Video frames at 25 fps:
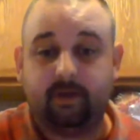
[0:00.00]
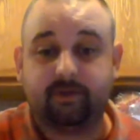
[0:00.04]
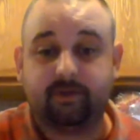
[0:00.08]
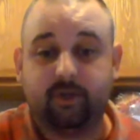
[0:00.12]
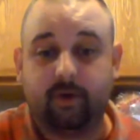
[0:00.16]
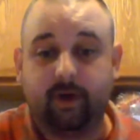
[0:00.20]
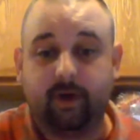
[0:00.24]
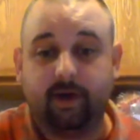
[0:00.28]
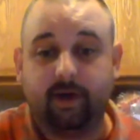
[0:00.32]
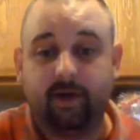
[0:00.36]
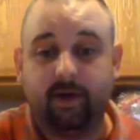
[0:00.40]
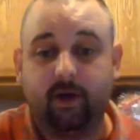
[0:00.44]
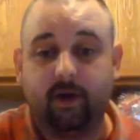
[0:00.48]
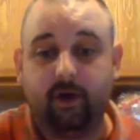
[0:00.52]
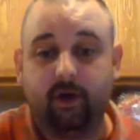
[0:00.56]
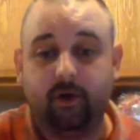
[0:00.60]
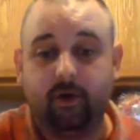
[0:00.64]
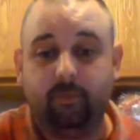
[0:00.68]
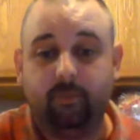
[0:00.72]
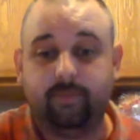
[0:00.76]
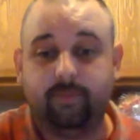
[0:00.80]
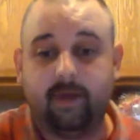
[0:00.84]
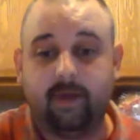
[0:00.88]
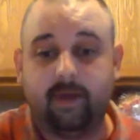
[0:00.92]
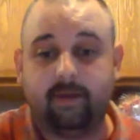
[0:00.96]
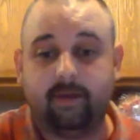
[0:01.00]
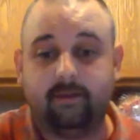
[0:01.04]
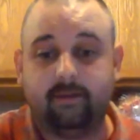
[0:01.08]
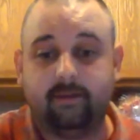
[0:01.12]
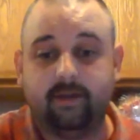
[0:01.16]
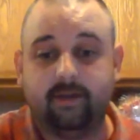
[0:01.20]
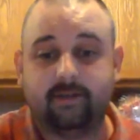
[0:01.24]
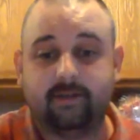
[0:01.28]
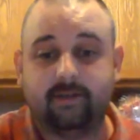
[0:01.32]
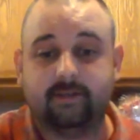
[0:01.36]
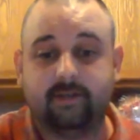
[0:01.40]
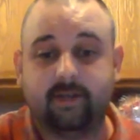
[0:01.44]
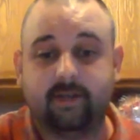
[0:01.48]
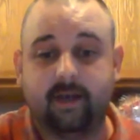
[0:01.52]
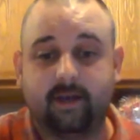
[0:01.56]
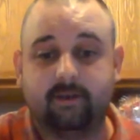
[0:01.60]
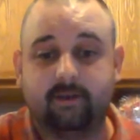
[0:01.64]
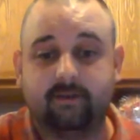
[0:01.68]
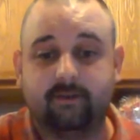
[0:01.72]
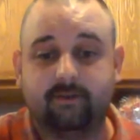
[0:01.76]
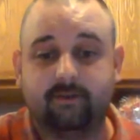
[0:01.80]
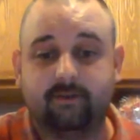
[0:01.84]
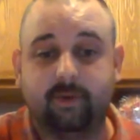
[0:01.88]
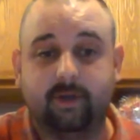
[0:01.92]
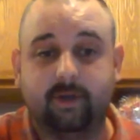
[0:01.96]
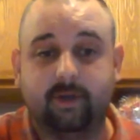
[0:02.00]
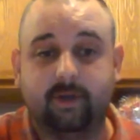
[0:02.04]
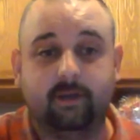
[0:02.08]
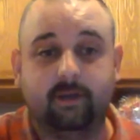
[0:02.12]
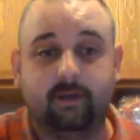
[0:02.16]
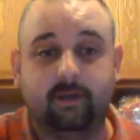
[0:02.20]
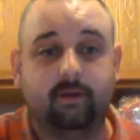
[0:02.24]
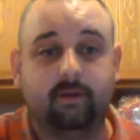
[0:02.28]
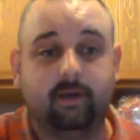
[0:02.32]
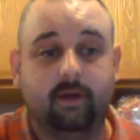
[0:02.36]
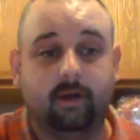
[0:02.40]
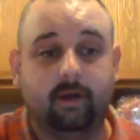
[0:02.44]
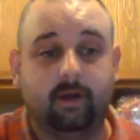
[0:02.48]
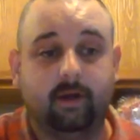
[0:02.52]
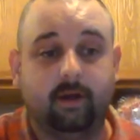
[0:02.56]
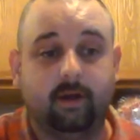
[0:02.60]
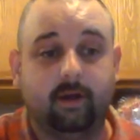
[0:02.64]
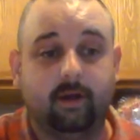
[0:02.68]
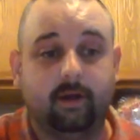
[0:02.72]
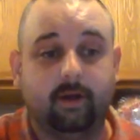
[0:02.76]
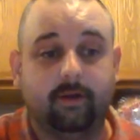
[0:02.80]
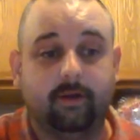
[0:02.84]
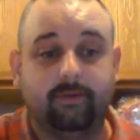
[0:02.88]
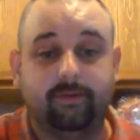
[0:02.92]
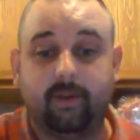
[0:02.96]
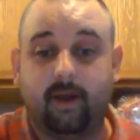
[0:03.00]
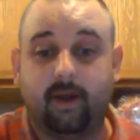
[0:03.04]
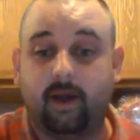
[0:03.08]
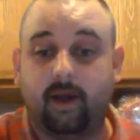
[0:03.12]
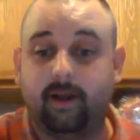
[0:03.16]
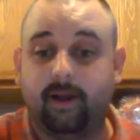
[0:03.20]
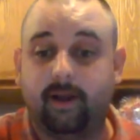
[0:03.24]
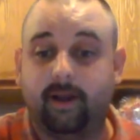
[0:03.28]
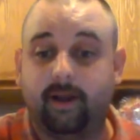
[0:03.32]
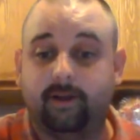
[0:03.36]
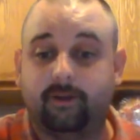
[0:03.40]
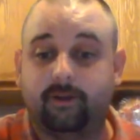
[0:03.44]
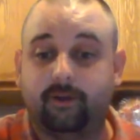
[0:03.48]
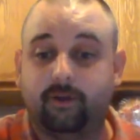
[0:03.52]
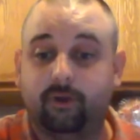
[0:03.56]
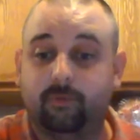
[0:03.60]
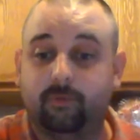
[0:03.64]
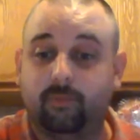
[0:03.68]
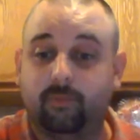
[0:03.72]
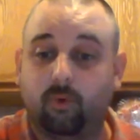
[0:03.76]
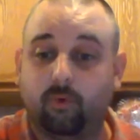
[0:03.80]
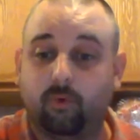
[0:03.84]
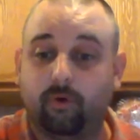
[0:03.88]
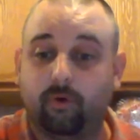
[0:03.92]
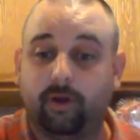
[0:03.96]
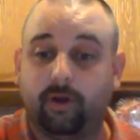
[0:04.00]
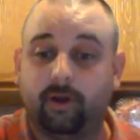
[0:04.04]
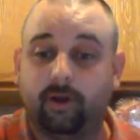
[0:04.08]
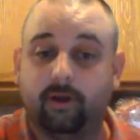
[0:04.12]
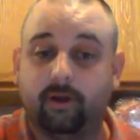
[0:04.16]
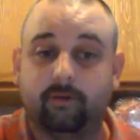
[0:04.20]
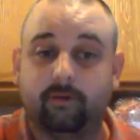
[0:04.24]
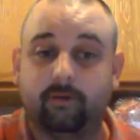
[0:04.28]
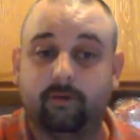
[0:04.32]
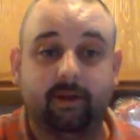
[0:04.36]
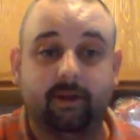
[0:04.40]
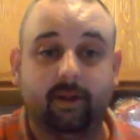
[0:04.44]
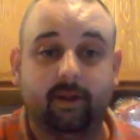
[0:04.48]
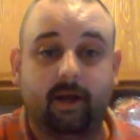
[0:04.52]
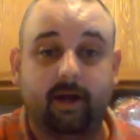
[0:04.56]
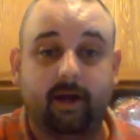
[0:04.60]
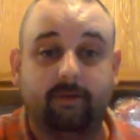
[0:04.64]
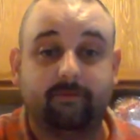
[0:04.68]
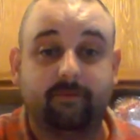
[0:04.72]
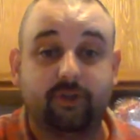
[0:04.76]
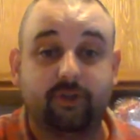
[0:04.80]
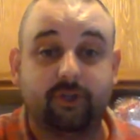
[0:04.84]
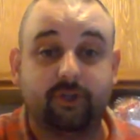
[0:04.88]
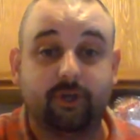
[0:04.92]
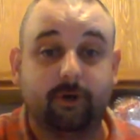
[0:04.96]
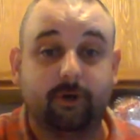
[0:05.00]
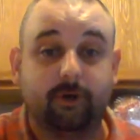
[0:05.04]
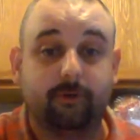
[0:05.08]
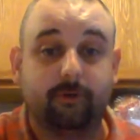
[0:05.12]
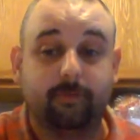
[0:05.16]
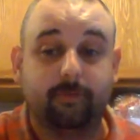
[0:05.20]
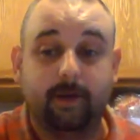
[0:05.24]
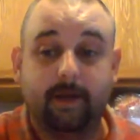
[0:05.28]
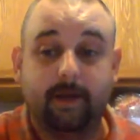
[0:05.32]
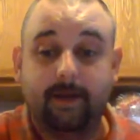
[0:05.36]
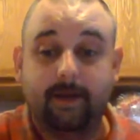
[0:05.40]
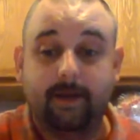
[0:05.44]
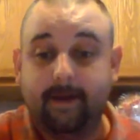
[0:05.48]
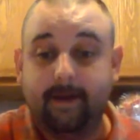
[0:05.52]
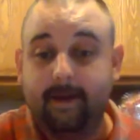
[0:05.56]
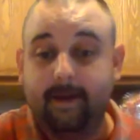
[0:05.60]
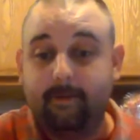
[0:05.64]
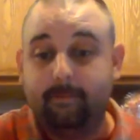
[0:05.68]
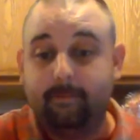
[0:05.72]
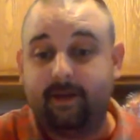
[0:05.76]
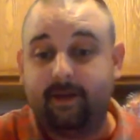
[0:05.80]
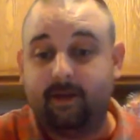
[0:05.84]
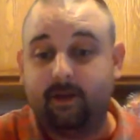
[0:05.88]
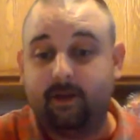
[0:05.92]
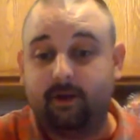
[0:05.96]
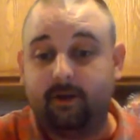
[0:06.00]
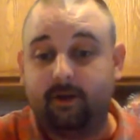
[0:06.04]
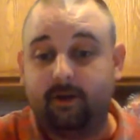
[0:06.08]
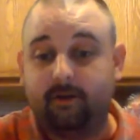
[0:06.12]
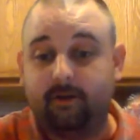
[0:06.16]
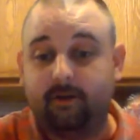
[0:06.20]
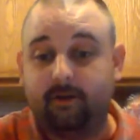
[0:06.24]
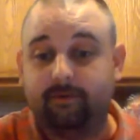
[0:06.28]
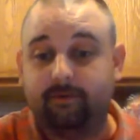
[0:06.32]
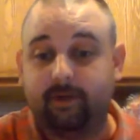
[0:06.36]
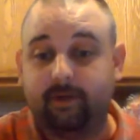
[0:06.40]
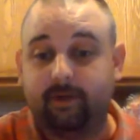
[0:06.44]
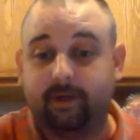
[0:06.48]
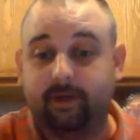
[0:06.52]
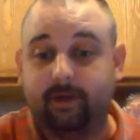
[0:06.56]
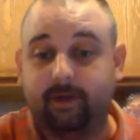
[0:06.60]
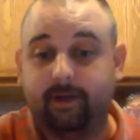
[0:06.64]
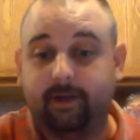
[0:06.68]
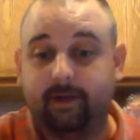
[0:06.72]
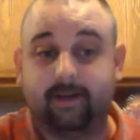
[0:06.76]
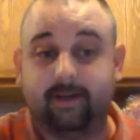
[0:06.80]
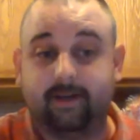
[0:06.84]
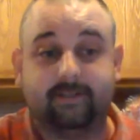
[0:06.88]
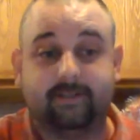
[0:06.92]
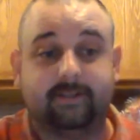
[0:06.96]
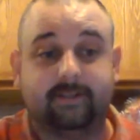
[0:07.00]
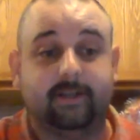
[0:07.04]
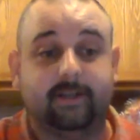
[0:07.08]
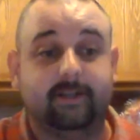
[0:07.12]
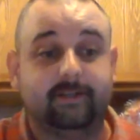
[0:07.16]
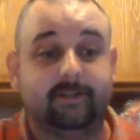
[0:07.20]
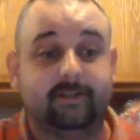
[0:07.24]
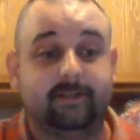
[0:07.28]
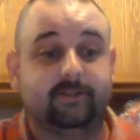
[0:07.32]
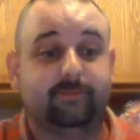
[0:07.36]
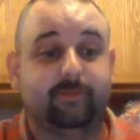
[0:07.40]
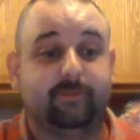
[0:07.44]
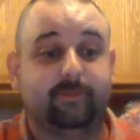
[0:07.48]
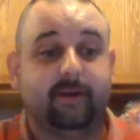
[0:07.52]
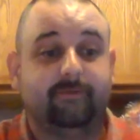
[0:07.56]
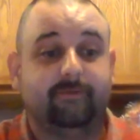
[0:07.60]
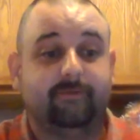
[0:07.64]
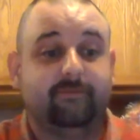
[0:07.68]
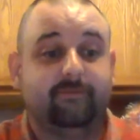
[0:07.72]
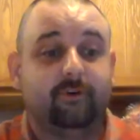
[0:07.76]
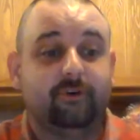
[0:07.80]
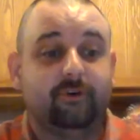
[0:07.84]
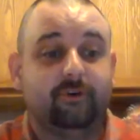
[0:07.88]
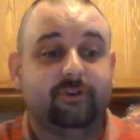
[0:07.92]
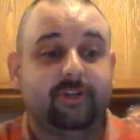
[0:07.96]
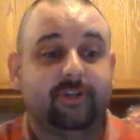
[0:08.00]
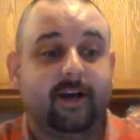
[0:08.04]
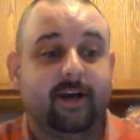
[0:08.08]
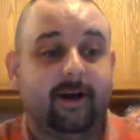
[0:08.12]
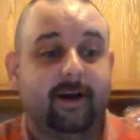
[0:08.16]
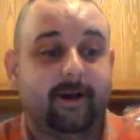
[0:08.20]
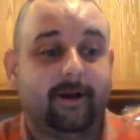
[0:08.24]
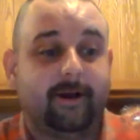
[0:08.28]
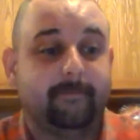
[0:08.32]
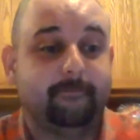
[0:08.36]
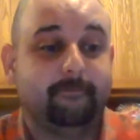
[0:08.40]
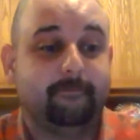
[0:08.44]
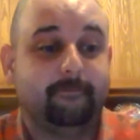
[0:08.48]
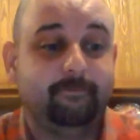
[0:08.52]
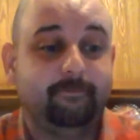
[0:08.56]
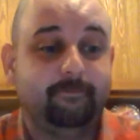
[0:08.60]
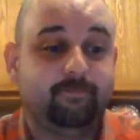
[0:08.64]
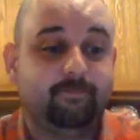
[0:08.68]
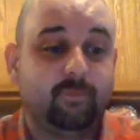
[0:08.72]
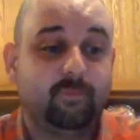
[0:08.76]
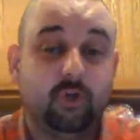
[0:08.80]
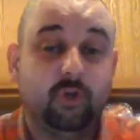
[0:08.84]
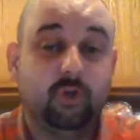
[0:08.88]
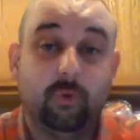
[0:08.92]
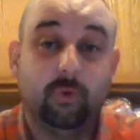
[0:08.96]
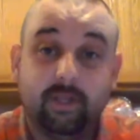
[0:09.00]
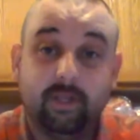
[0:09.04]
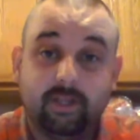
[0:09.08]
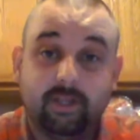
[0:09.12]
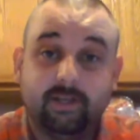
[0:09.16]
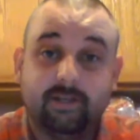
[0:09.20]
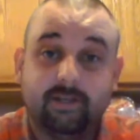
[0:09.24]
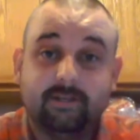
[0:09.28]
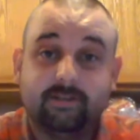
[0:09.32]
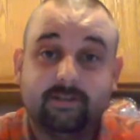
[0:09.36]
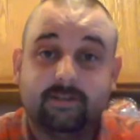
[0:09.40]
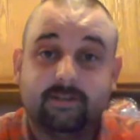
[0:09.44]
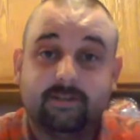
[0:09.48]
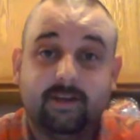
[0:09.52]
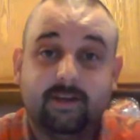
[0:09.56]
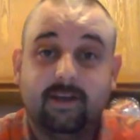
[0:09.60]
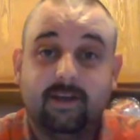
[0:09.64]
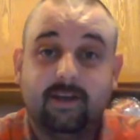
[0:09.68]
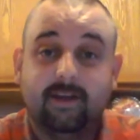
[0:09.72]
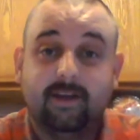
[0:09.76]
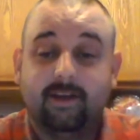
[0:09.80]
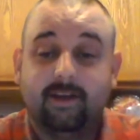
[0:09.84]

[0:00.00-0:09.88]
Yeah, so I hope that this has been not a too boring of a live show because, like I said, this is my first time doing this.